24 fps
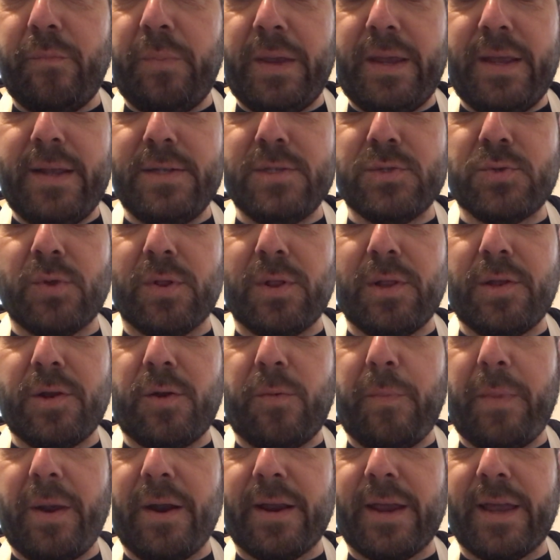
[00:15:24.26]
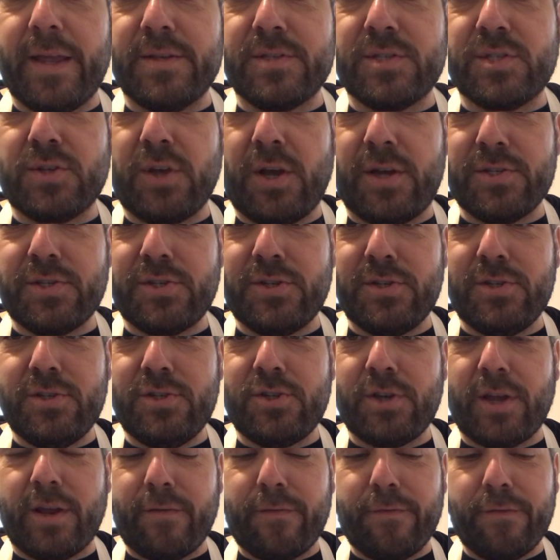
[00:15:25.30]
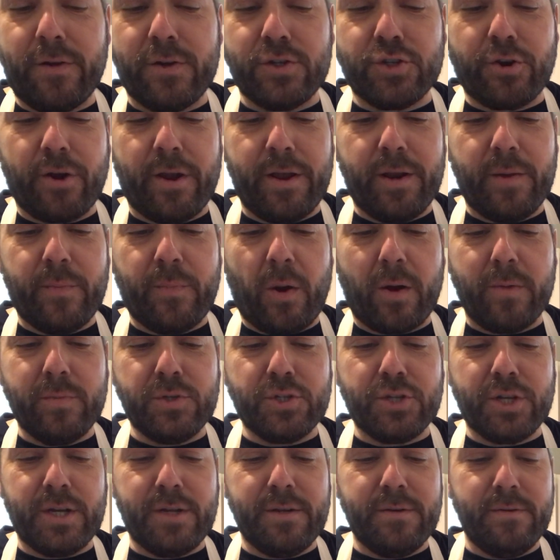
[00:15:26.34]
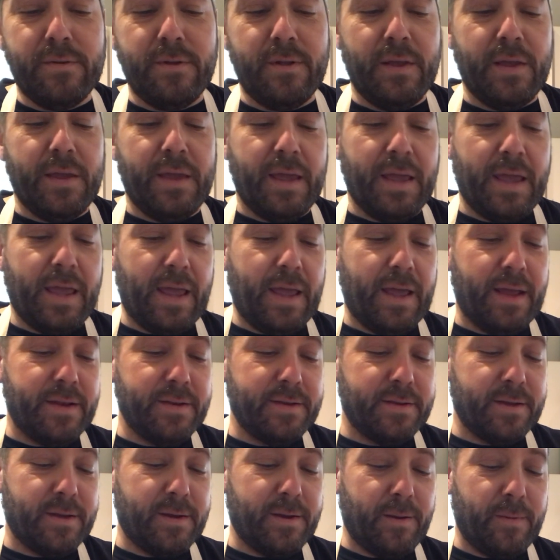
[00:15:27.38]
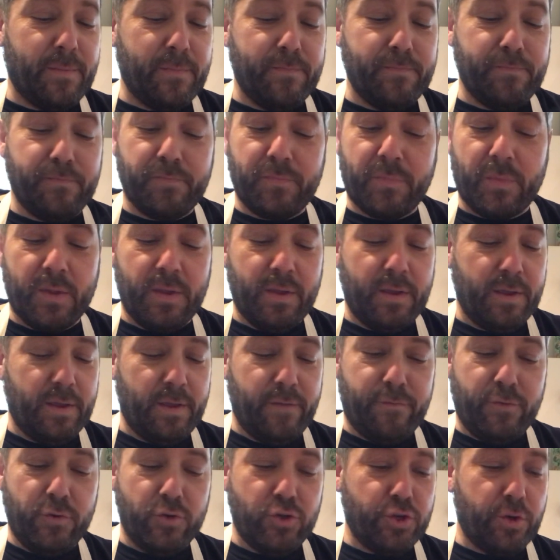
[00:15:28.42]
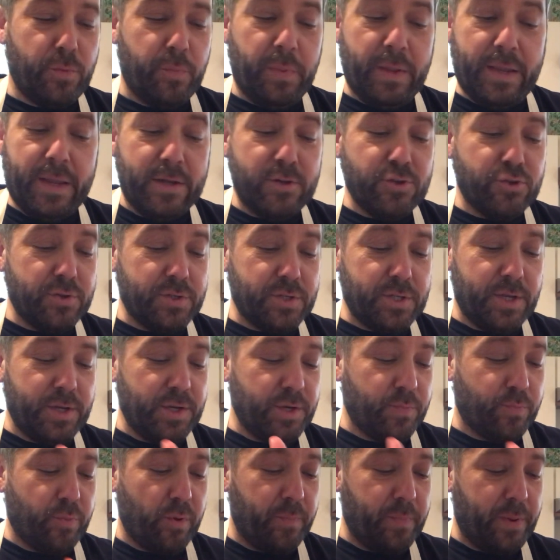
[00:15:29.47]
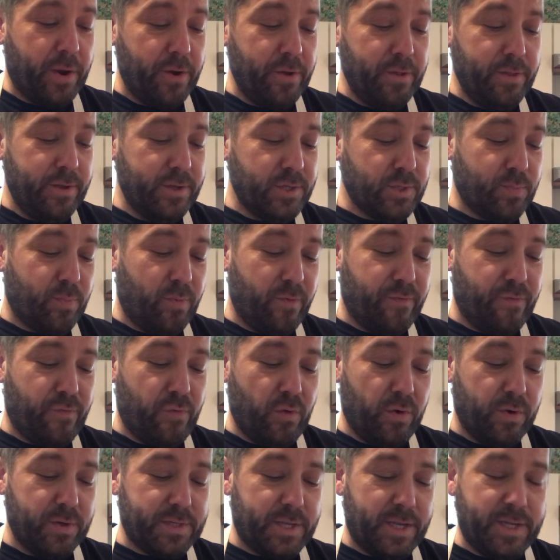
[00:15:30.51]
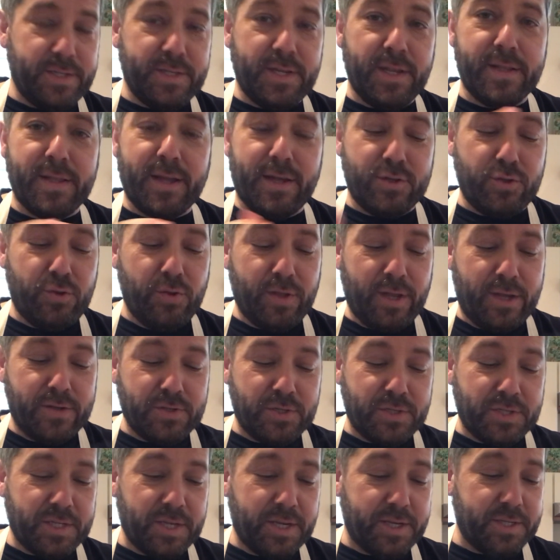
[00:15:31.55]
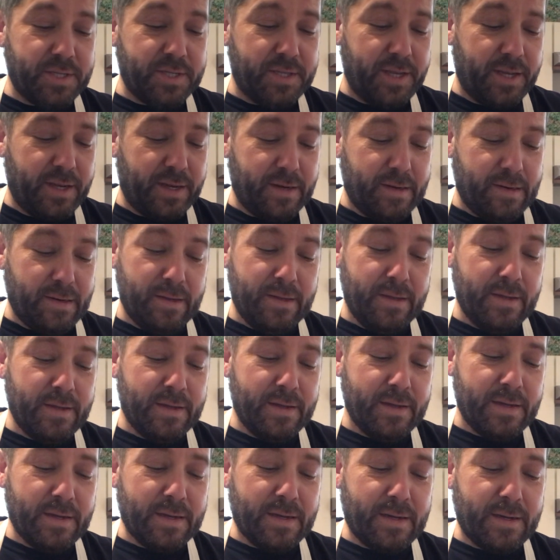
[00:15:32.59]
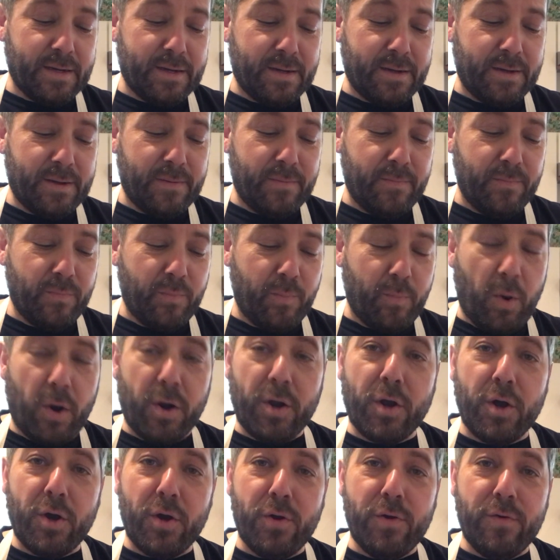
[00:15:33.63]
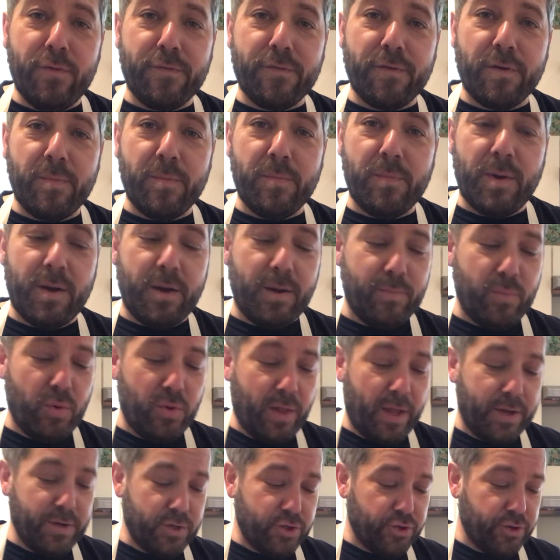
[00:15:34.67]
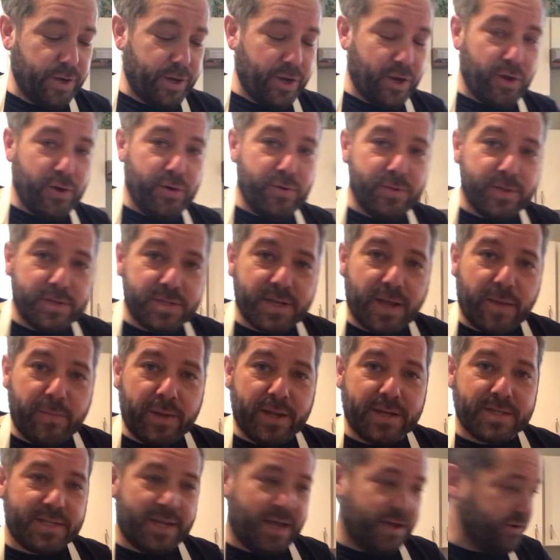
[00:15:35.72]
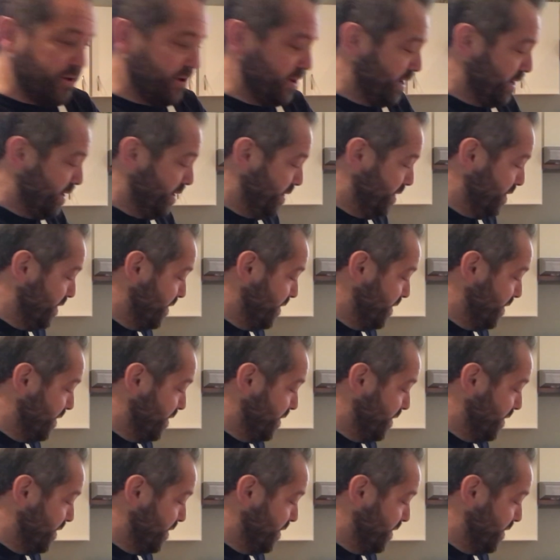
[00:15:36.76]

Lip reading: beans with a little Merguez sausage and fresh grated Parmesan. And if you should be interested to prepare this before tasting that 2016 Margot from Moulin de Tricot this coming Saturday,